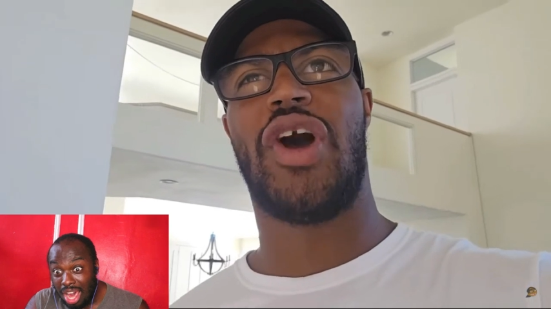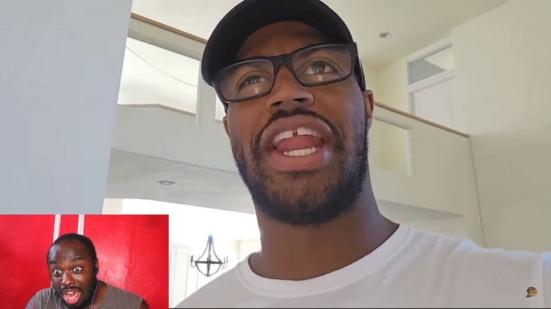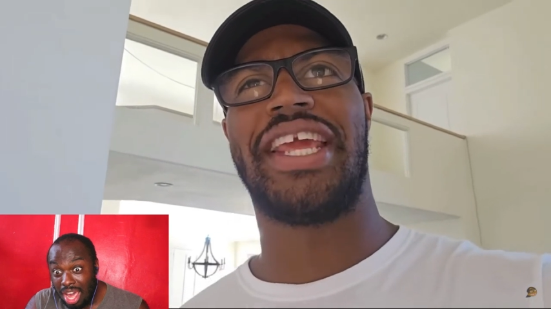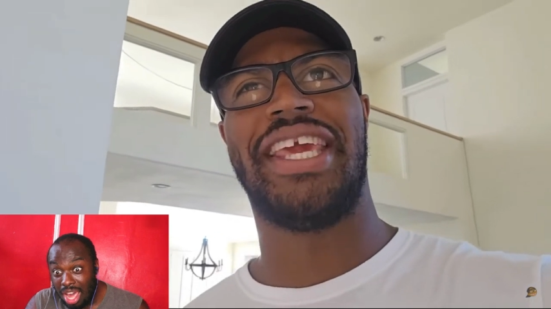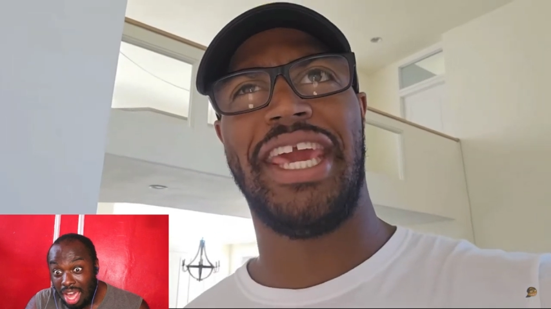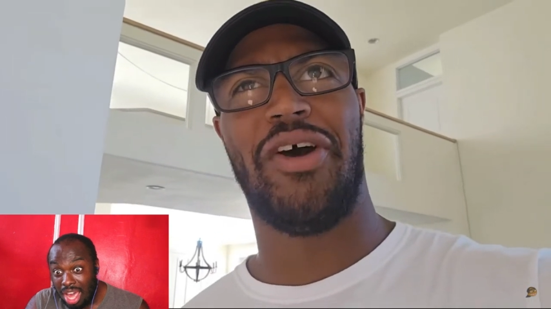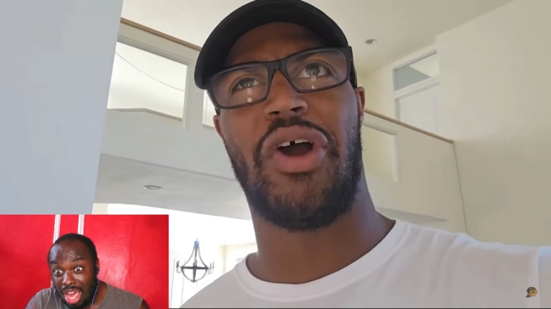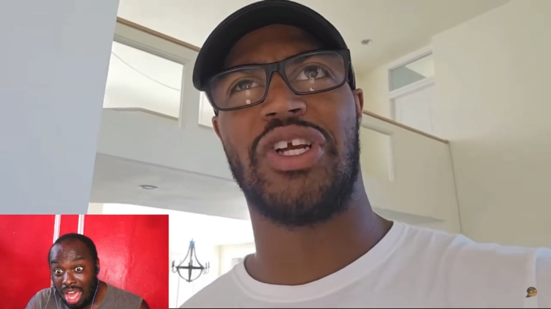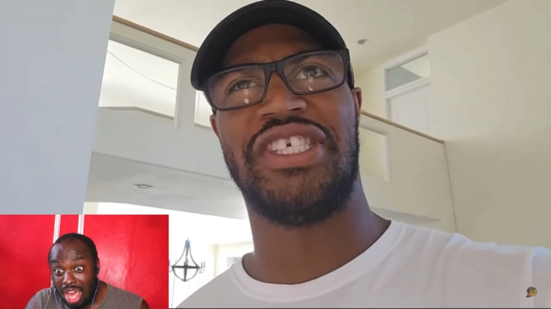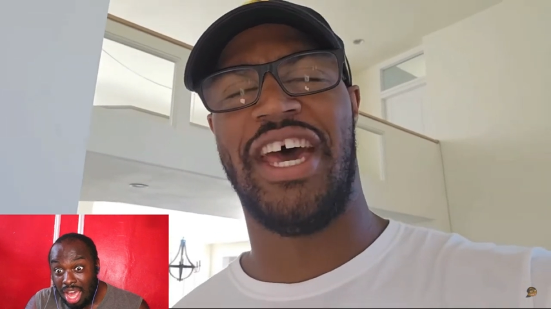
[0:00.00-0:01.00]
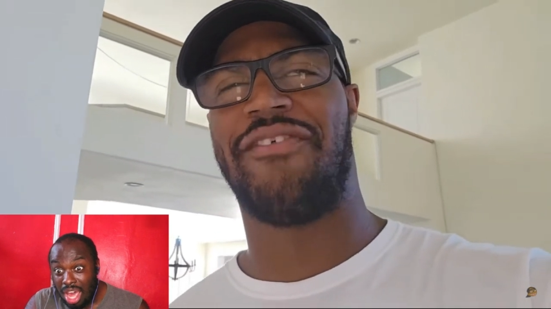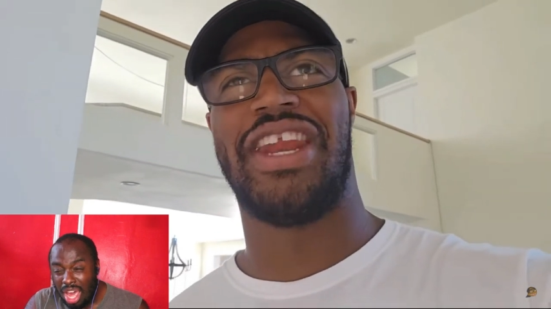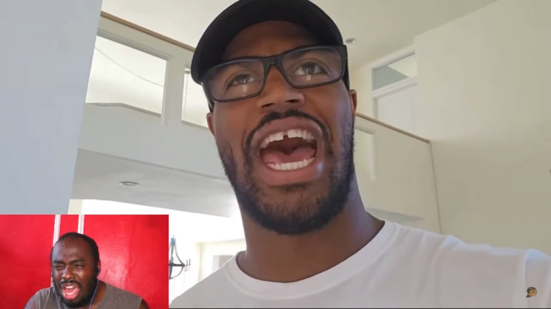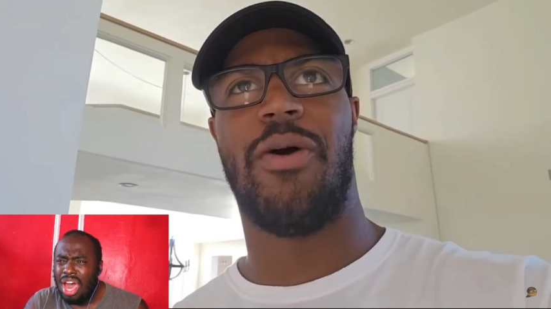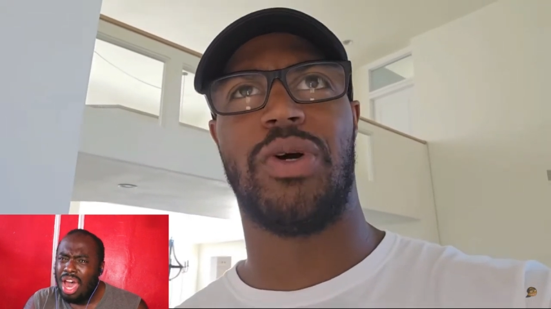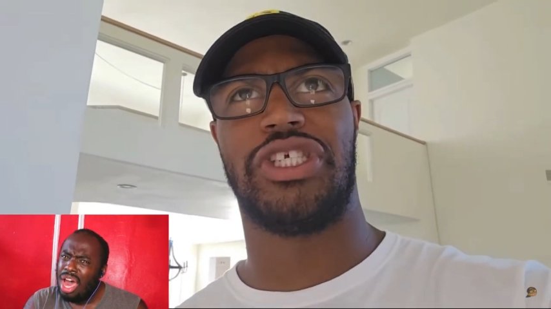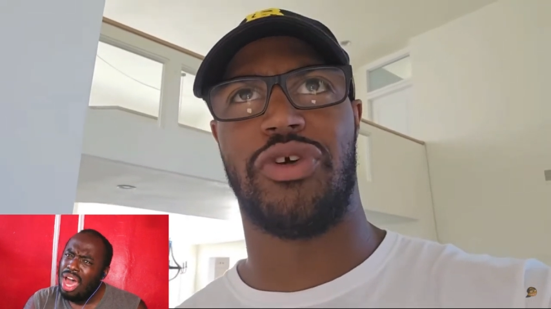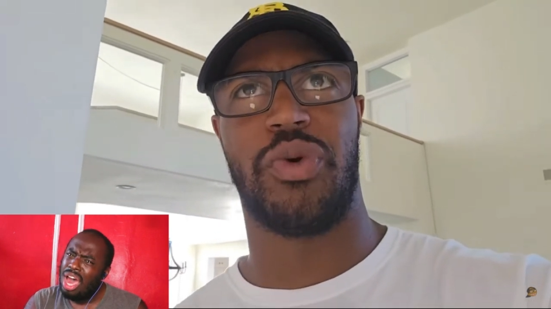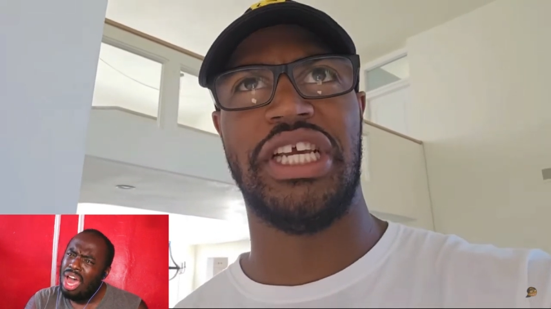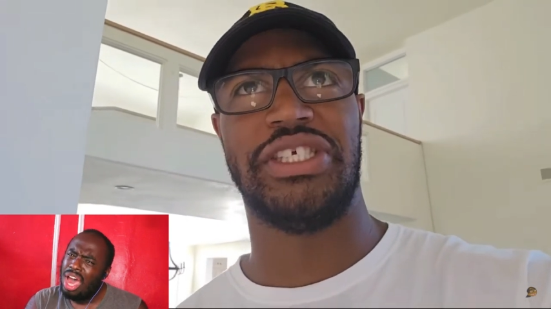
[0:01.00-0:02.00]
Speaker 1: tried to kill herself and I
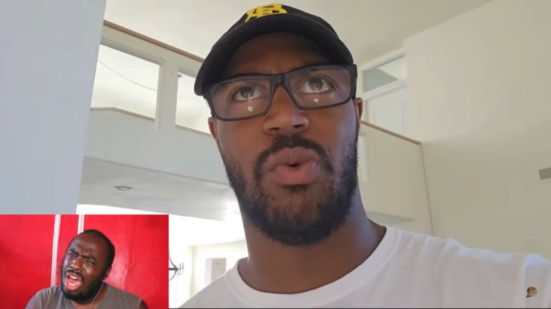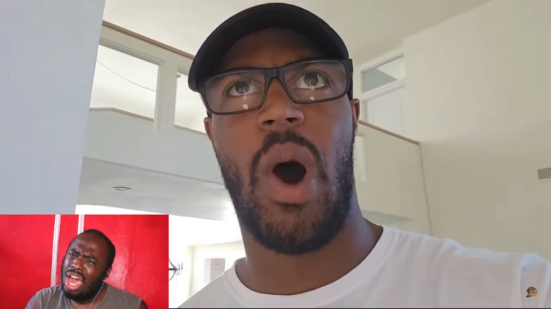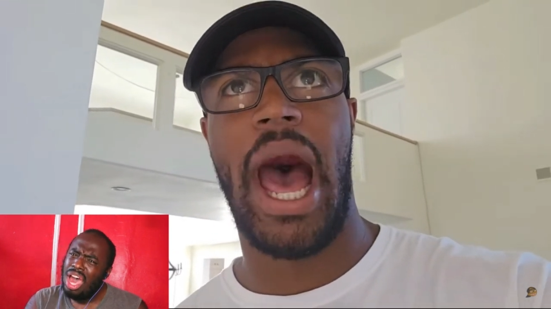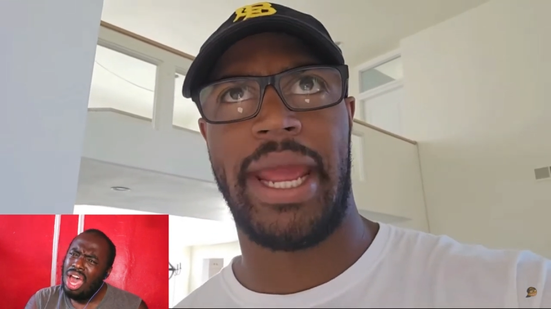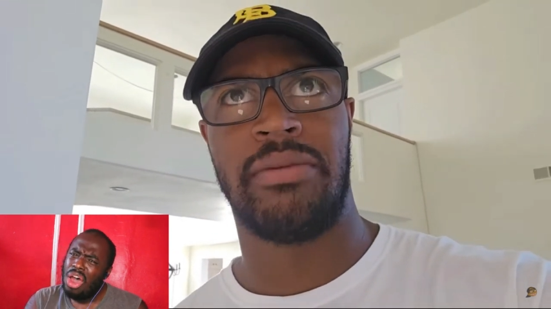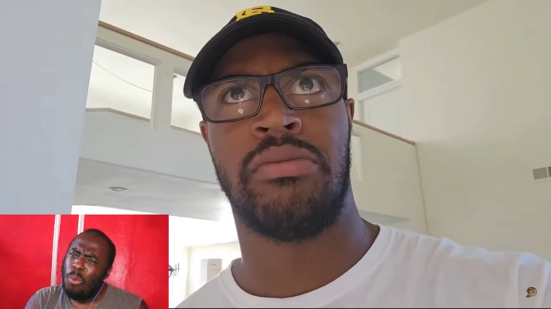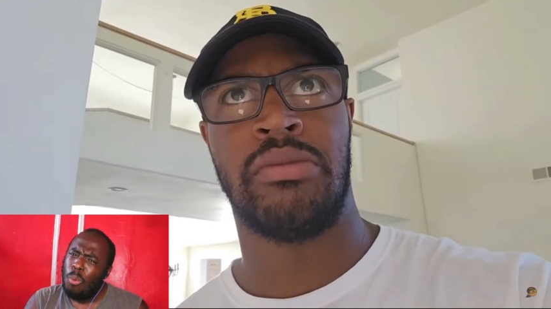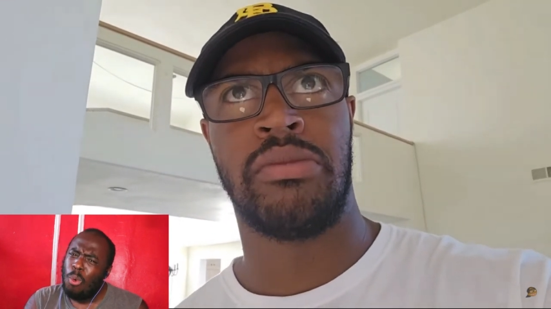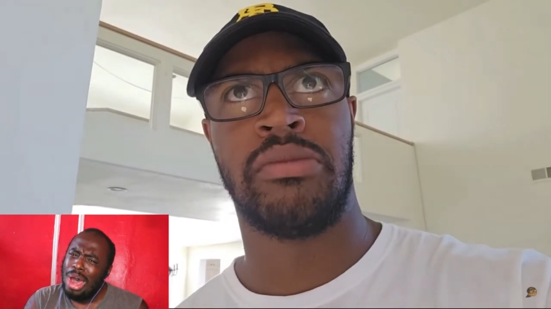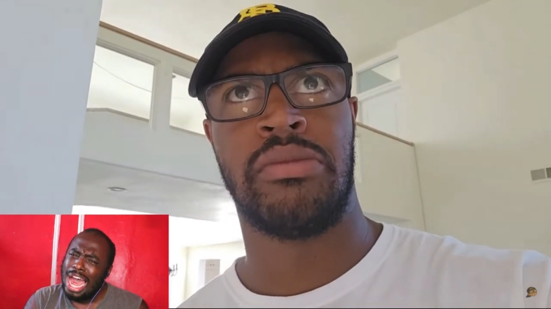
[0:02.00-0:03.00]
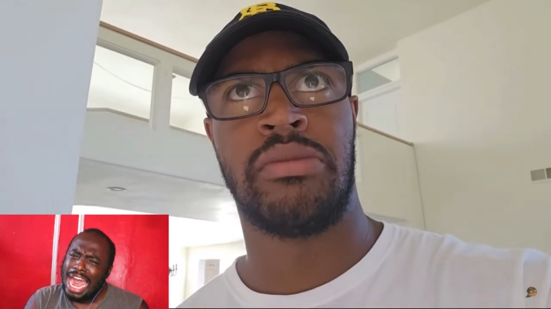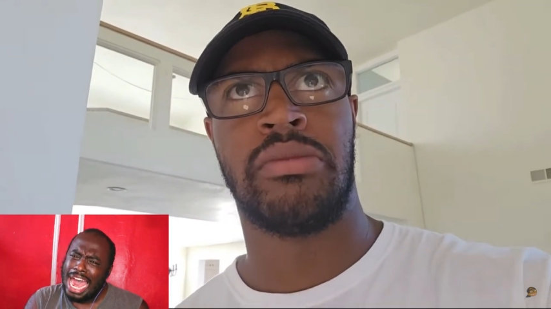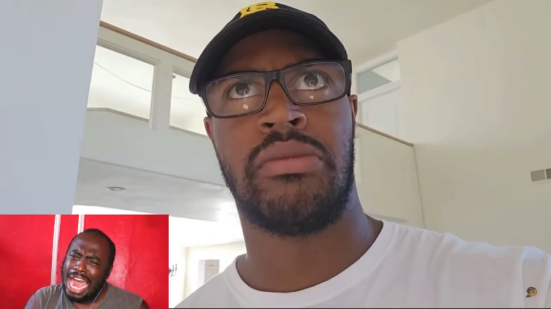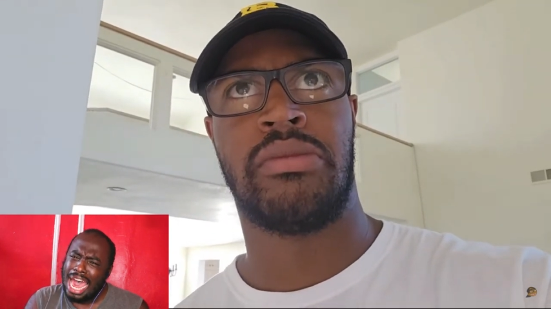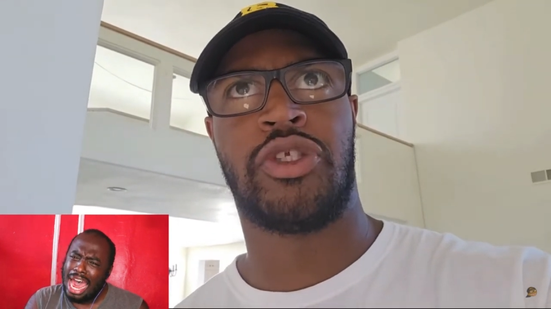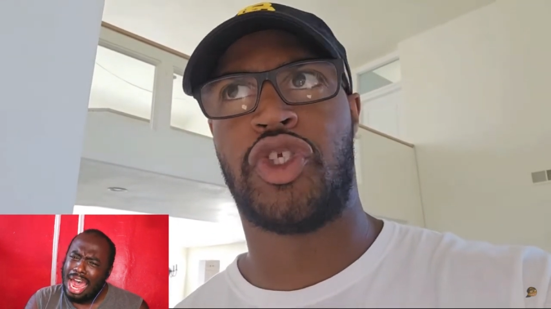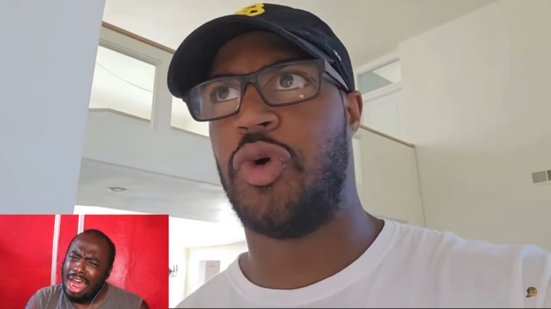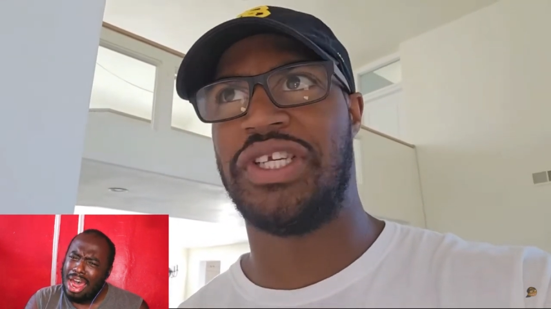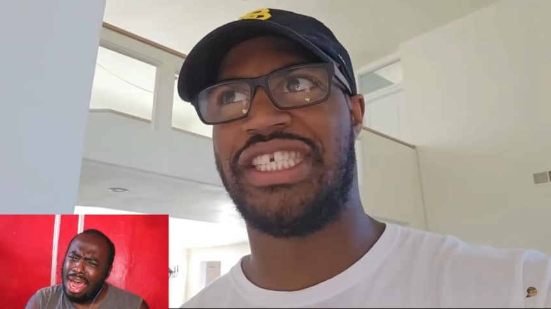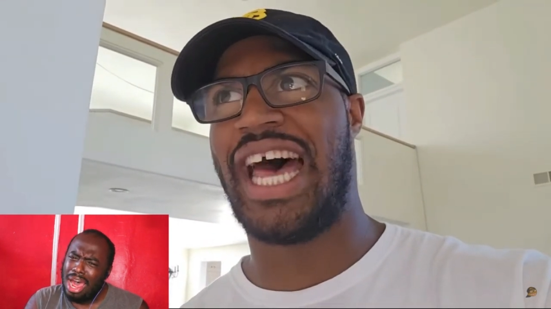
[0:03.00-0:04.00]
was the reason why. Wow.
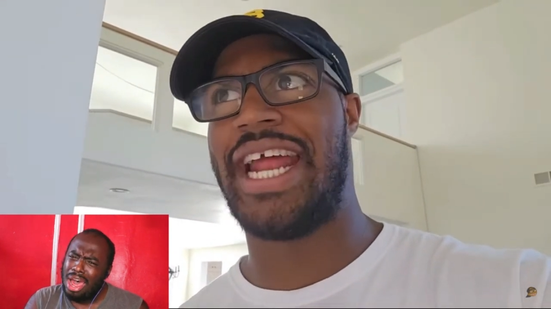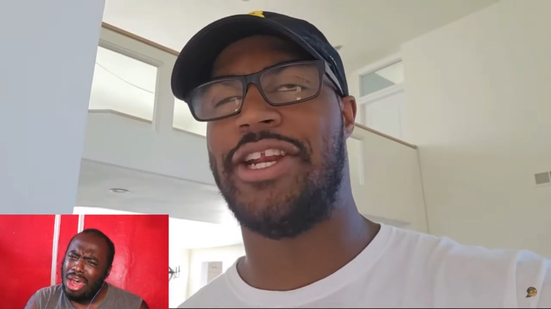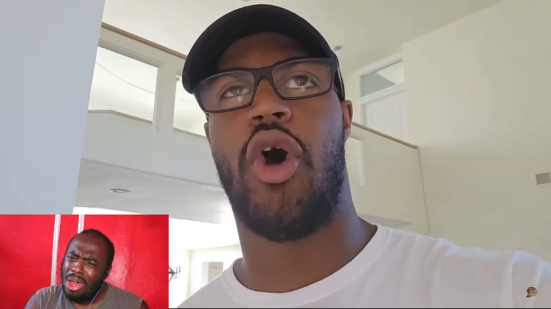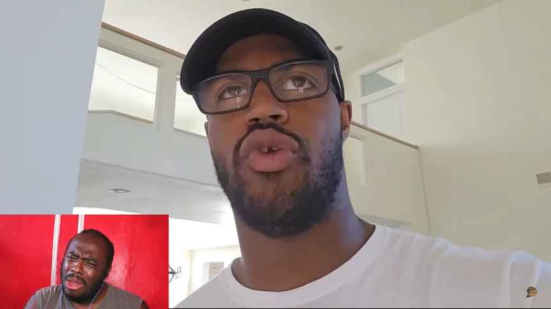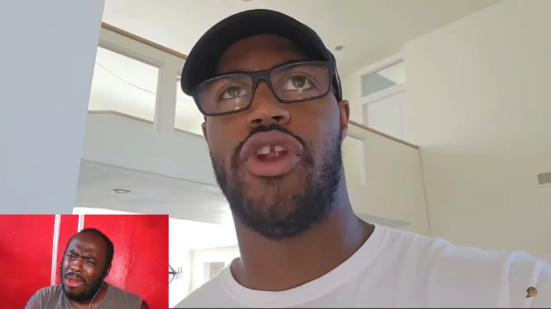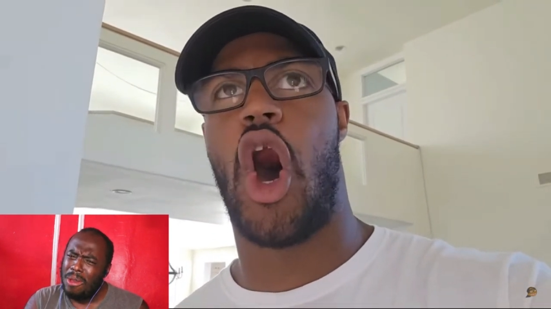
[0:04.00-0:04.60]
Suicide note,